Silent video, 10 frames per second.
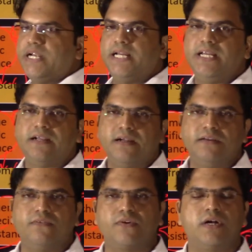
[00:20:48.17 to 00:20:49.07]
any kind
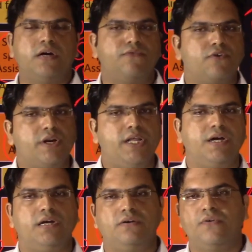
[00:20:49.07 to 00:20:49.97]
of grant for any
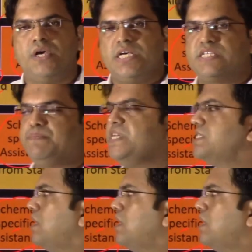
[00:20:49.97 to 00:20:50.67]
kind of special